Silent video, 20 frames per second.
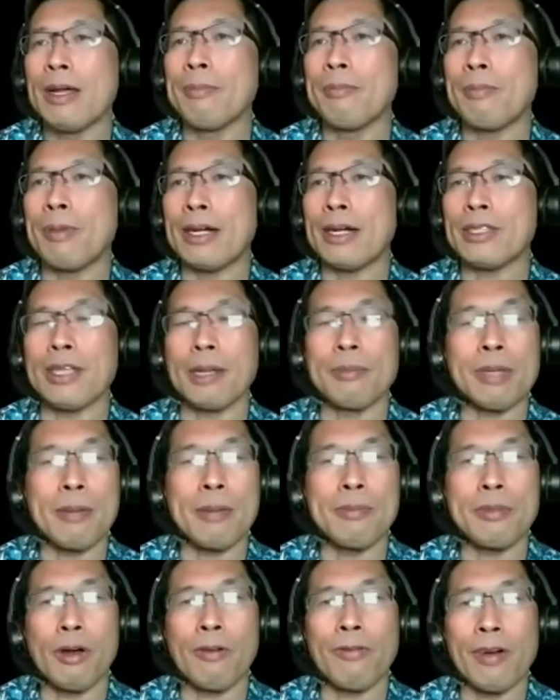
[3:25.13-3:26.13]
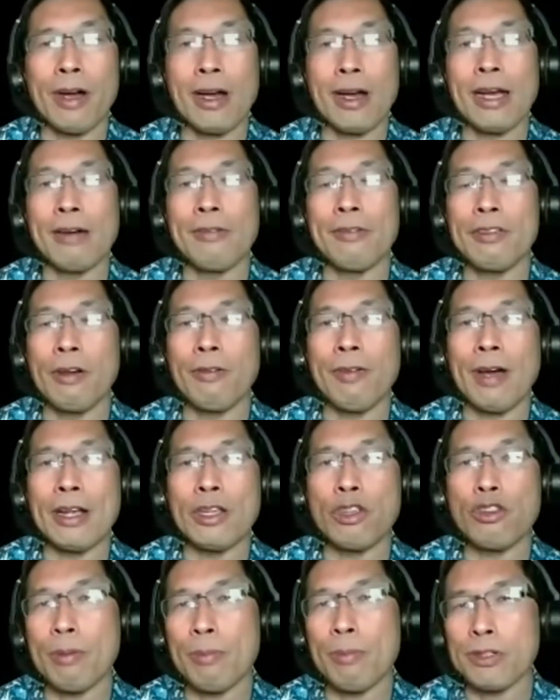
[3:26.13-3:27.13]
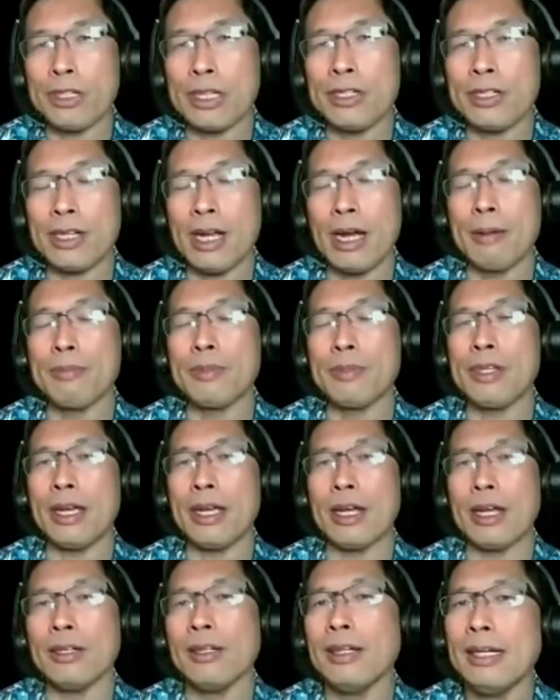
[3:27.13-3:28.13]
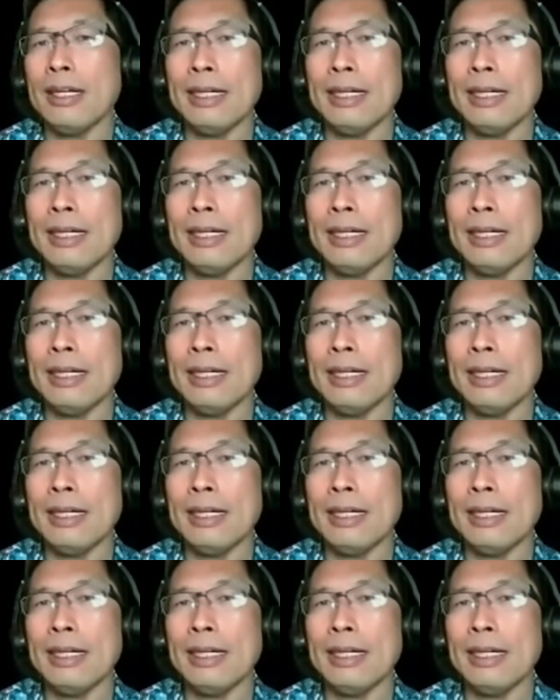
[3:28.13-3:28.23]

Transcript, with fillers: but sometimes you'll find you'll find triple systems and